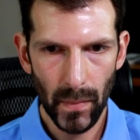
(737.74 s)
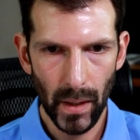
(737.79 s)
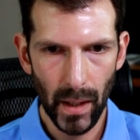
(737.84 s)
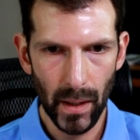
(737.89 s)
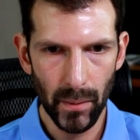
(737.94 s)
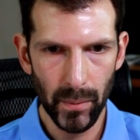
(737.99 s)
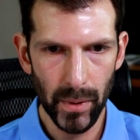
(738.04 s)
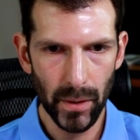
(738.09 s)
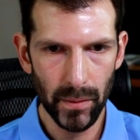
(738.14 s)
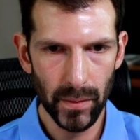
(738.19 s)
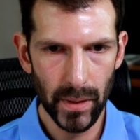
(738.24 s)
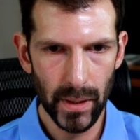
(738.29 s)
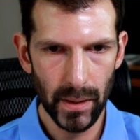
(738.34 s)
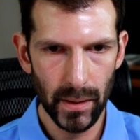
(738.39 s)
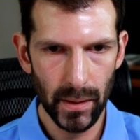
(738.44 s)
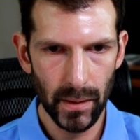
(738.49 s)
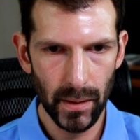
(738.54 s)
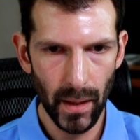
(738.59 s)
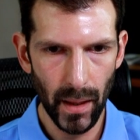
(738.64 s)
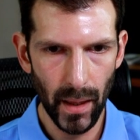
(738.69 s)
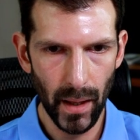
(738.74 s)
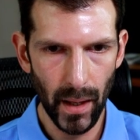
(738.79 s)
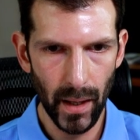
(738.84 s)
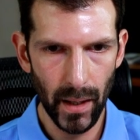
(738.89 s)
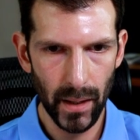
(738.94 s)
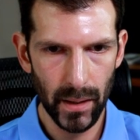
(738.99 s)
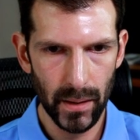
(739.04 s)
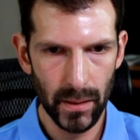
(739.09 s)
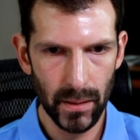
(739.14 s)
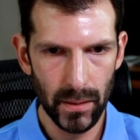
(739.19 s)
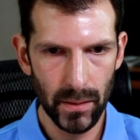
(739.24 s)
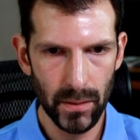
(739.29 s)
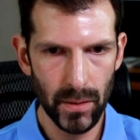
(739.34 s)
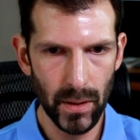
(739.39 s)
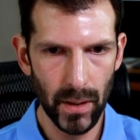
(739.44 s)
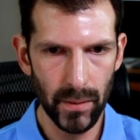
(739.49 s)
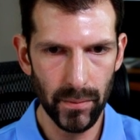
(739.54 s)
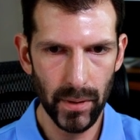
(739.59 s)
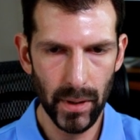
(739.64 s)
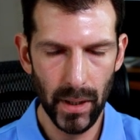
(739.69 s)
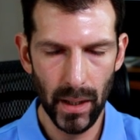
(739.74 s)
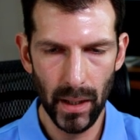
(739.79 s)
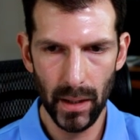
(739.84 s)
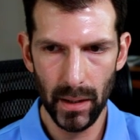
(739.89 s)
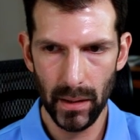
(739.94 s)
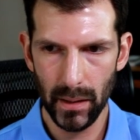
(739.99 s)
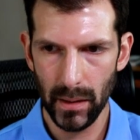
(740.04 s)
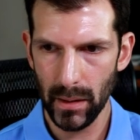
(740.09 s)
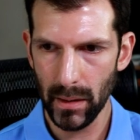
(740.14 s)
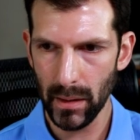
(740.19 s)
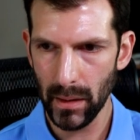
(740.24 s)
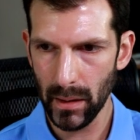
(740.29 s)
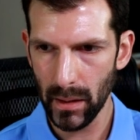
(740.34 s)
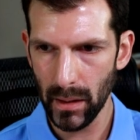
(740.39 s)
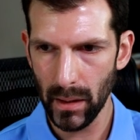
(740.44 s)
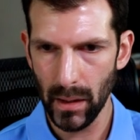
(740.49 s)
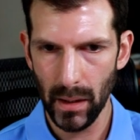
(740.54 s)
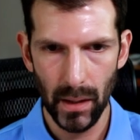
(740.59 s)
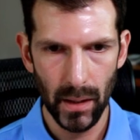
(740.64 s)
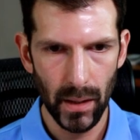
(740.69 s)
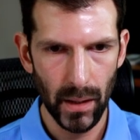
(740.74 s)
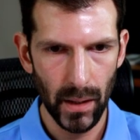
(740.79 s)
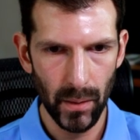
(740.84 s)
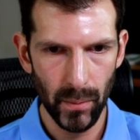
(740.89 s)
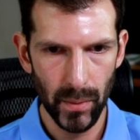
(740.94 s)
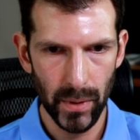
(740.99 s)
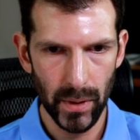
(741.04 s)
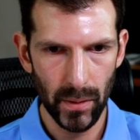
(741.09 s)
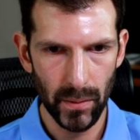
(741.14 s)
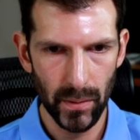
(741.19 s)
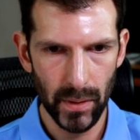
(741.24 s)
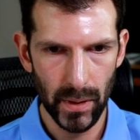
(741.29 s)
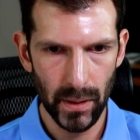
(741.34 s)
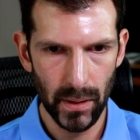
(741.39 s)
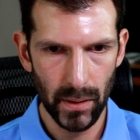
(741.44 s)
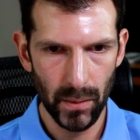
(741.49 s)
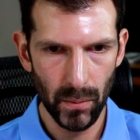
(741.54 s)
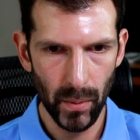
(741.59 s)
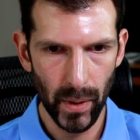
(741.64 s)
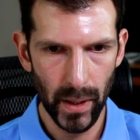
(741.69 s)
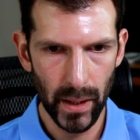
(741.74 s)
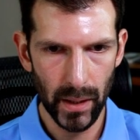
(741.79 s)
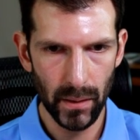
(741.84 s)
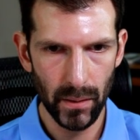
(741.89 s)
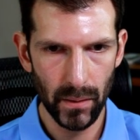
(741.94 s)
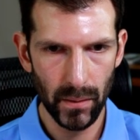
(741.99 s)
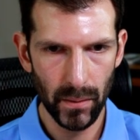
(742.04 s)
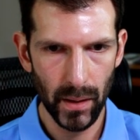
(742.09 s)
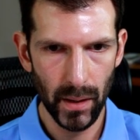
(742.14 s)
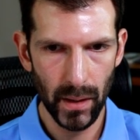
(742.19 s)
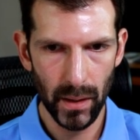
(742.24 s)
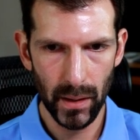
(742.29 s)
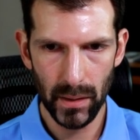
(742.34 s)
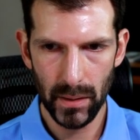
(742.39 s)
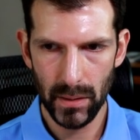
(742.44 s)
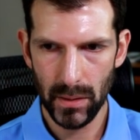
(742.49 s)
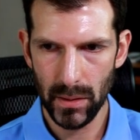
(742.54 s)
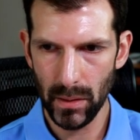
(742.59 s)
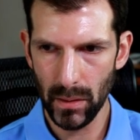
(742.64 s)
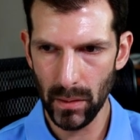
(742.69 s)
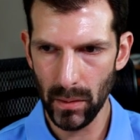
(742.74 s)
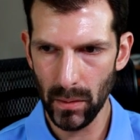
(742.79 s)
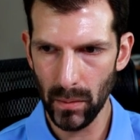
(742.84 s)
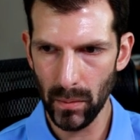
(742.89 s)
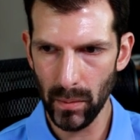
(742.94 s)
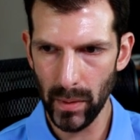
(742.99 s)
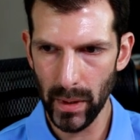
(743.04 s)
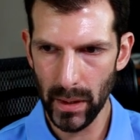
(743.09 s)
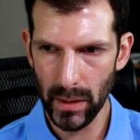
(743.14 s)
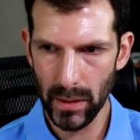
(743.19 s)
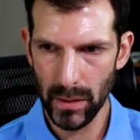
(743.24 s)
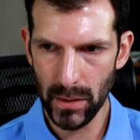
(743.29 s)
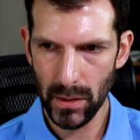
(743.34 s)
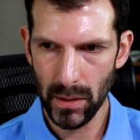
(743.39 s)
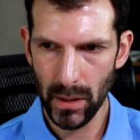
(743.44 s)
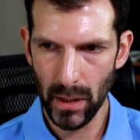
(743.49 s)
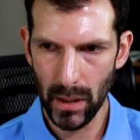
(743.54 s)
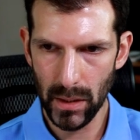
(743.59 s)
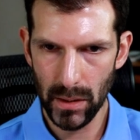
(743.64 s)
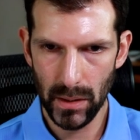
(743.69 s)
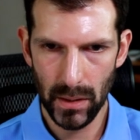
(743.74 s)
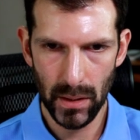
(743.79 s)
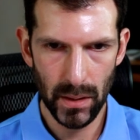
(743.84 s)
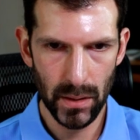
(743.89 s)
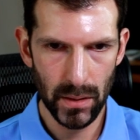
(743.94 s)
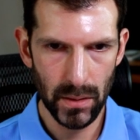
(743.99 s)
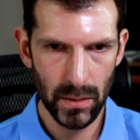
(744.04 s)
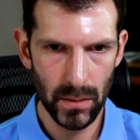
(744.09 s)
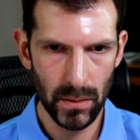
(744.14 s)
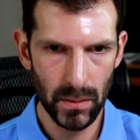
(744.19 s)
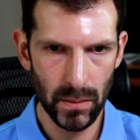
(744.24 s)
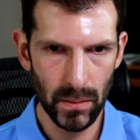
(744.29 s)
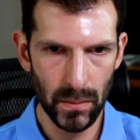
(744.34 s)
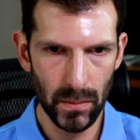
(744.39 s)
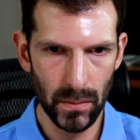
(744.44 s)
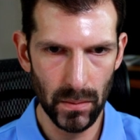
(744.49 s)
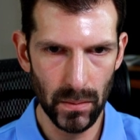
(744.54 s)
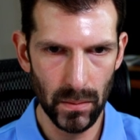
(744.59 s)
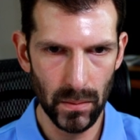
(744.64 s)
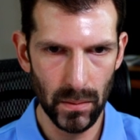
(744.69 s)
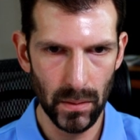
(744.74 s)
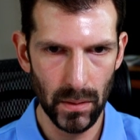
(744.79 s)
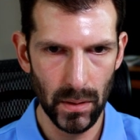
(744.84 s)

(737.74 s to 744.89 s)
and we don't need that driver get, and we don't need the wait. Okay, so we can just change this to